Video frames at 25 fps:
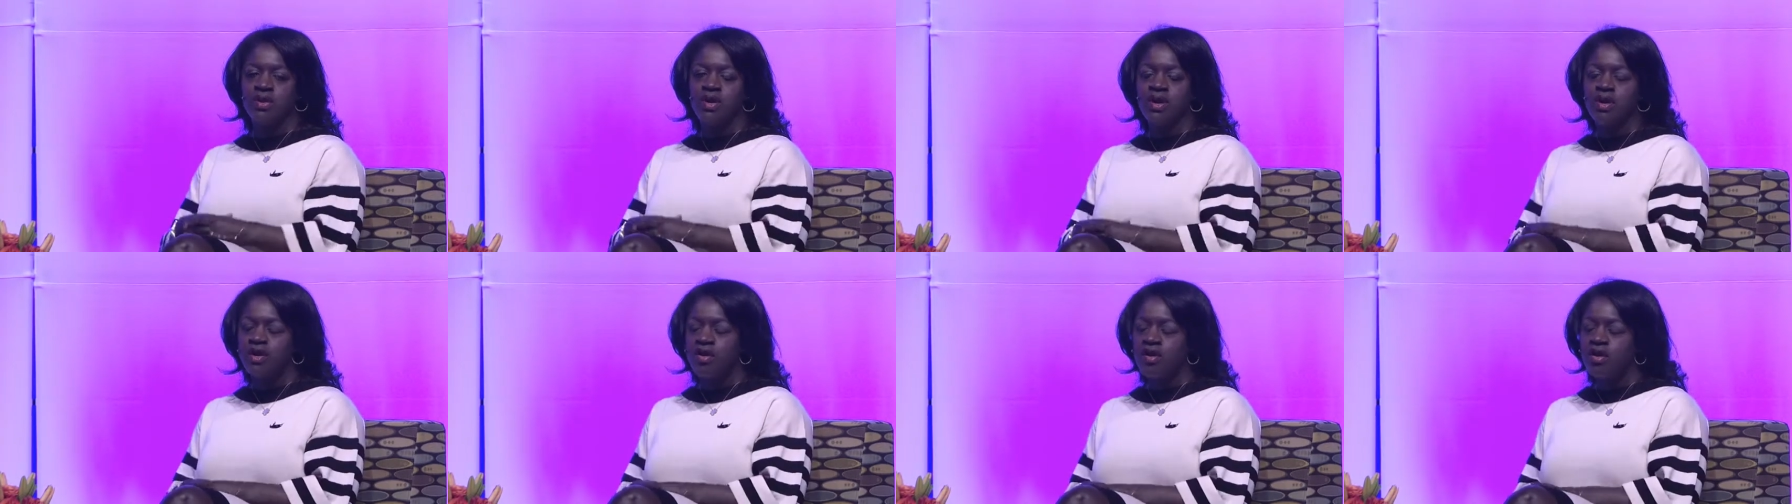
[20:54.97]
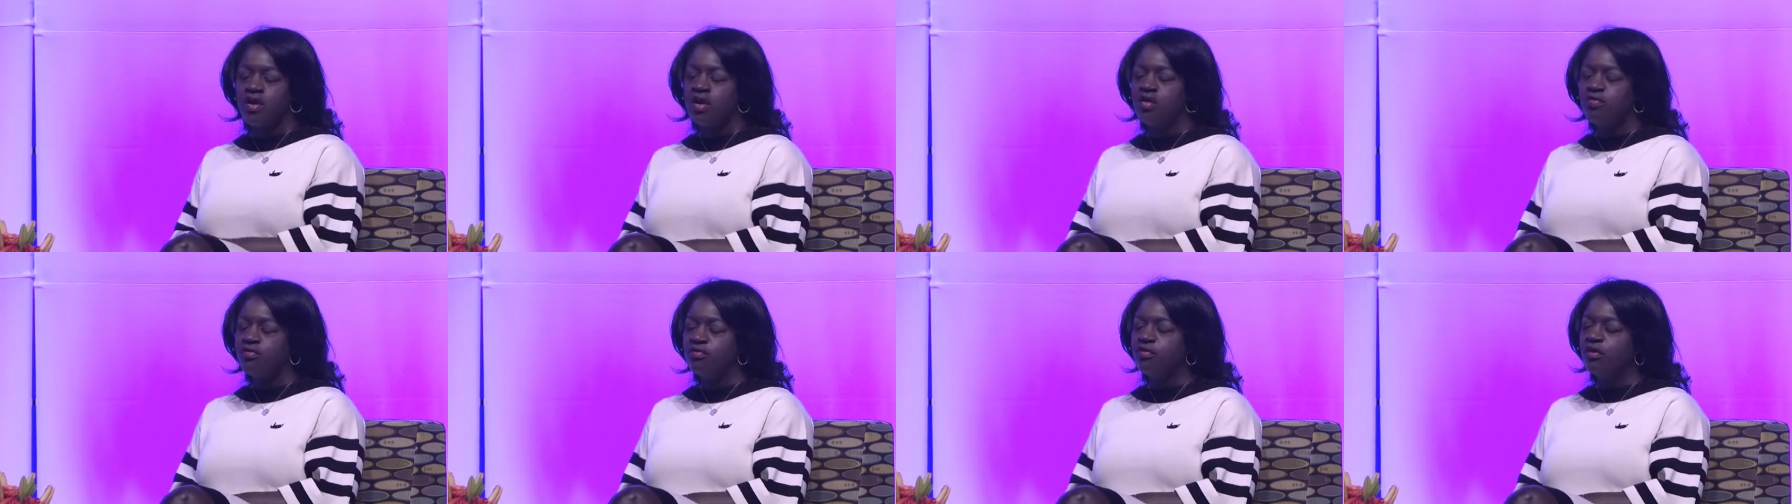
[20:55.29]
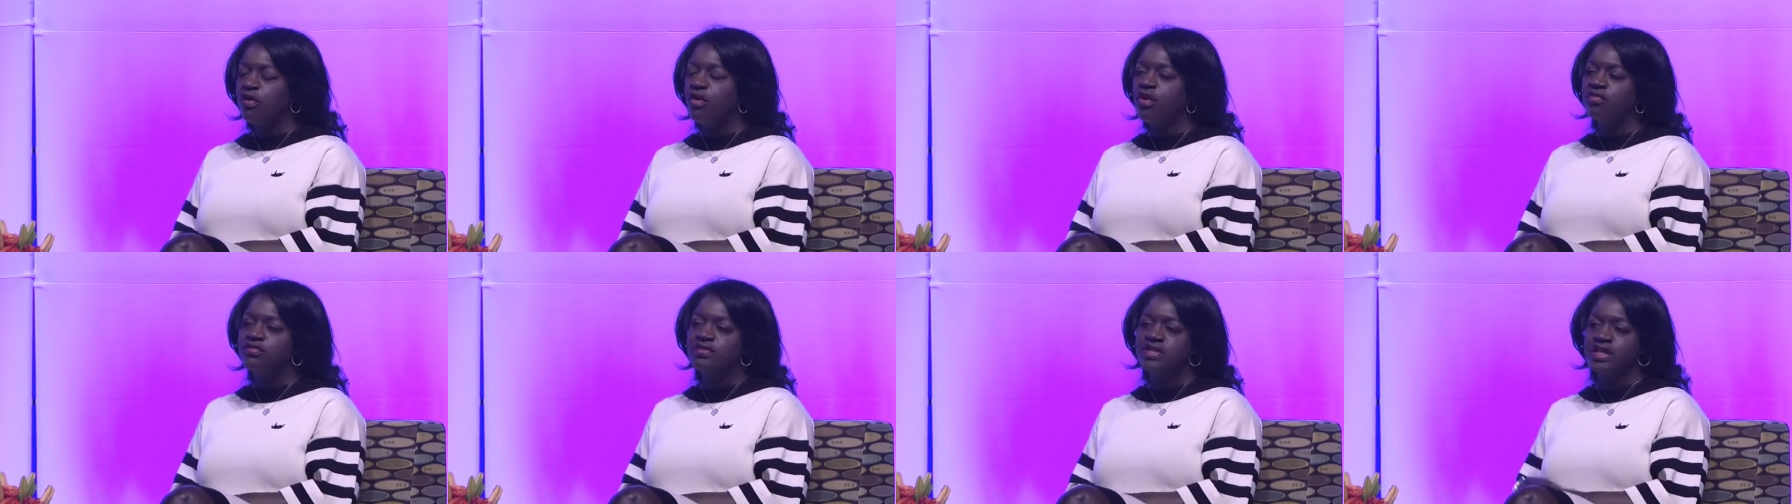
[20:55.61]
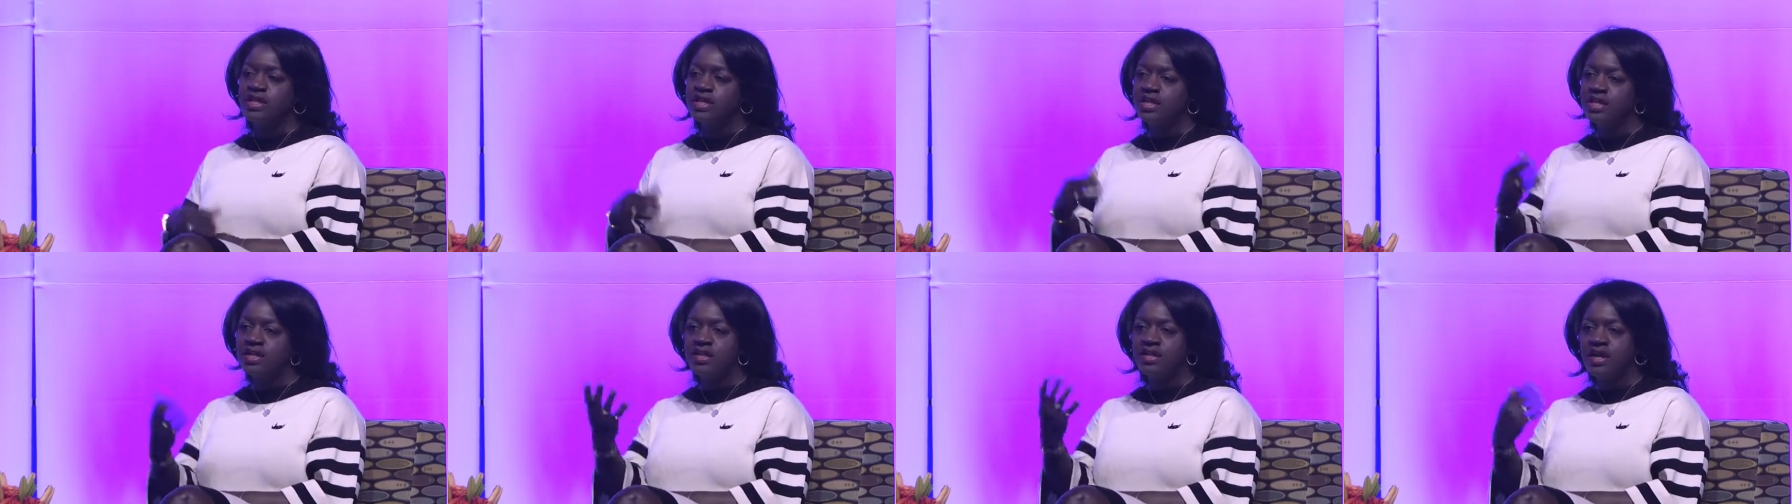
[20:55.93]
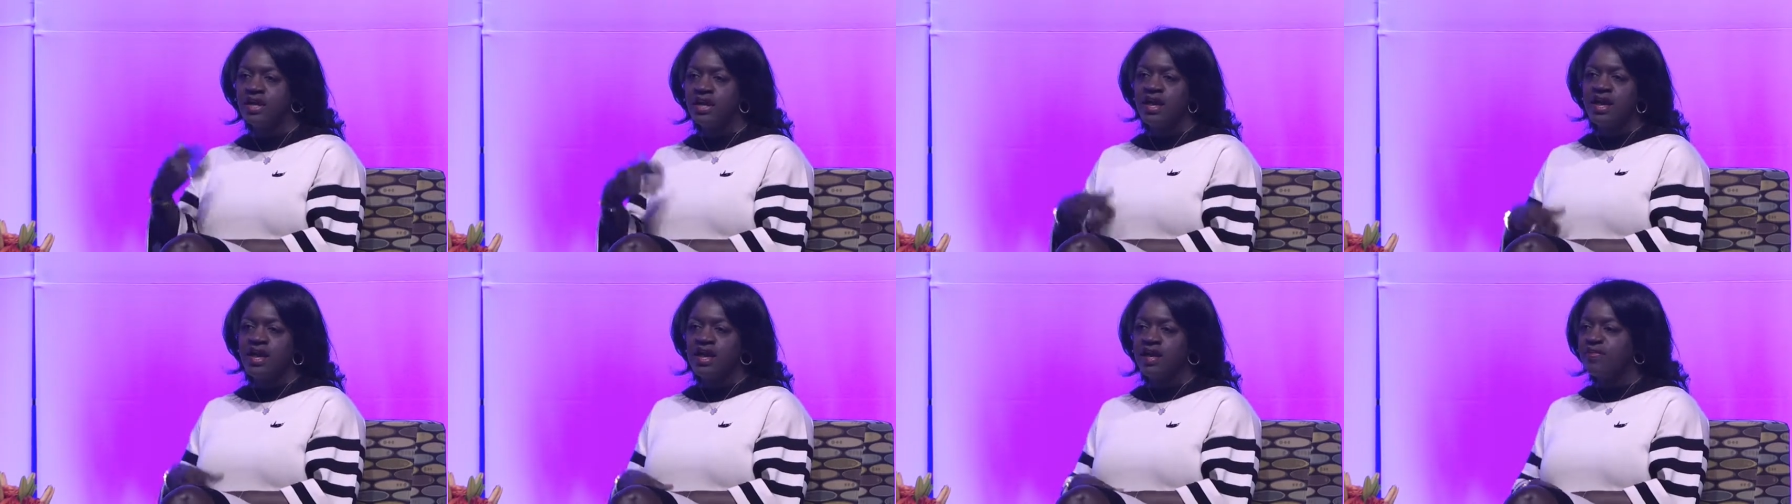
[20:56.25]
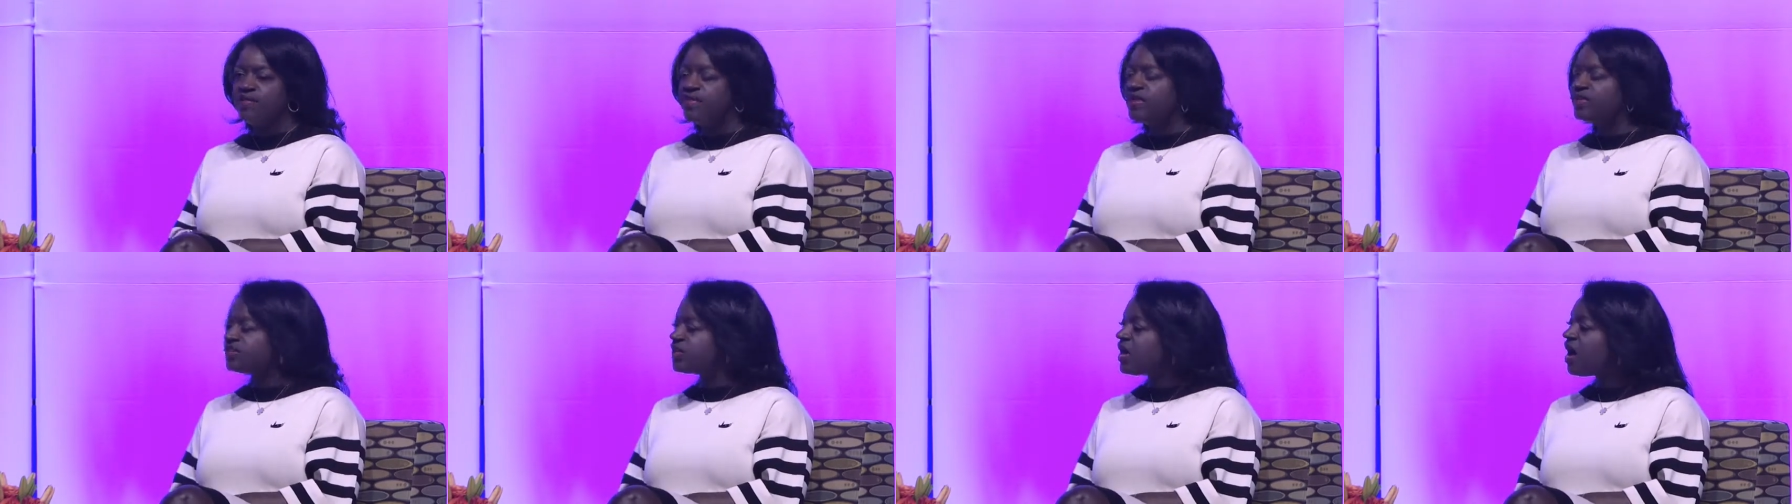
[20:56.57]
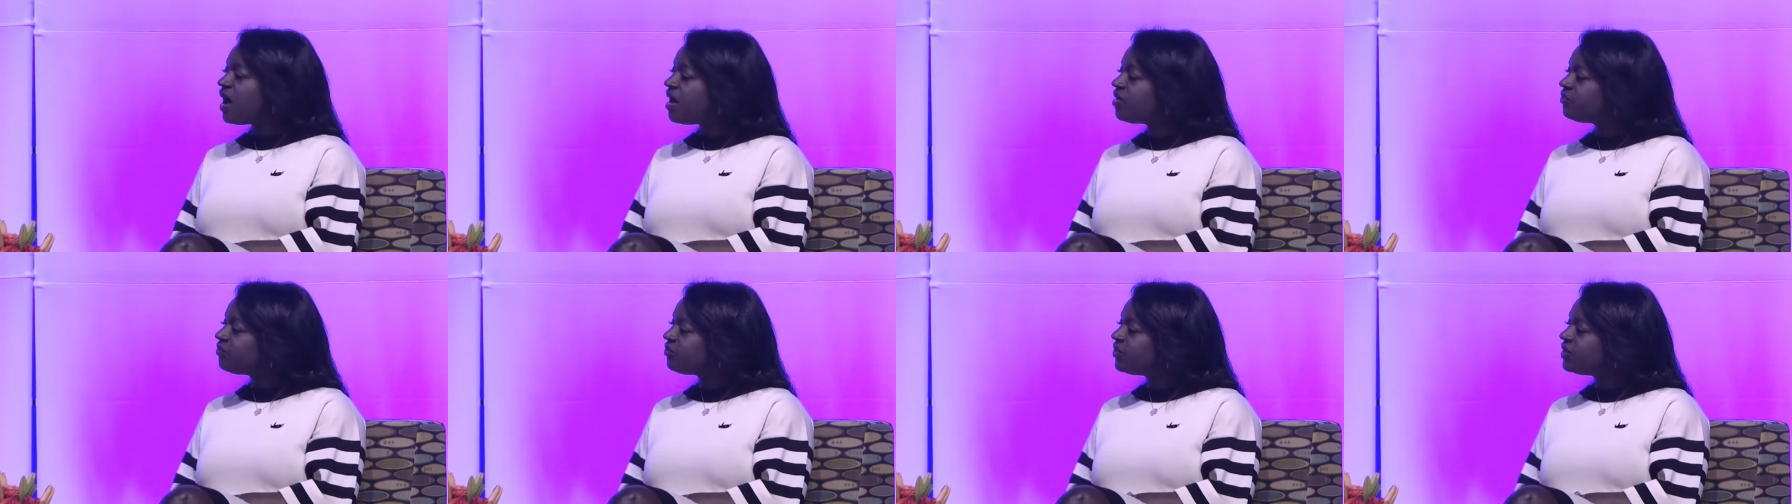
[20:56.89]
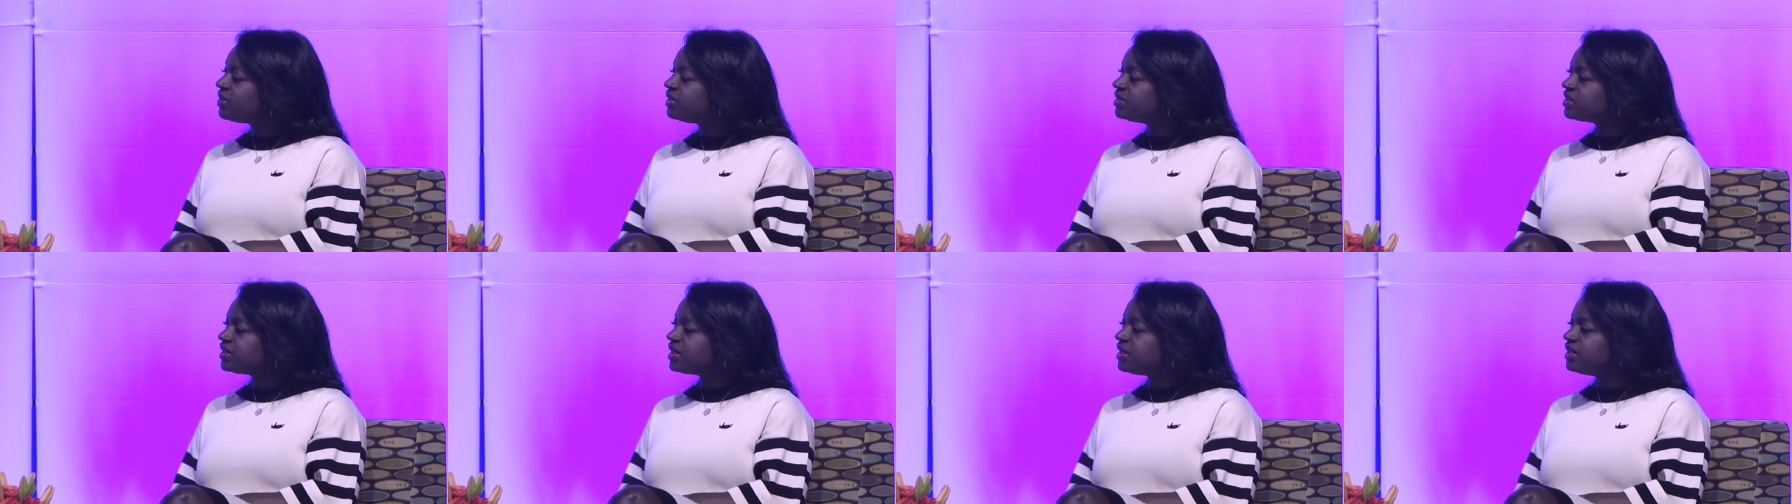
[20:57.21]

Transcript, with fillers: are involved in and, and this conference.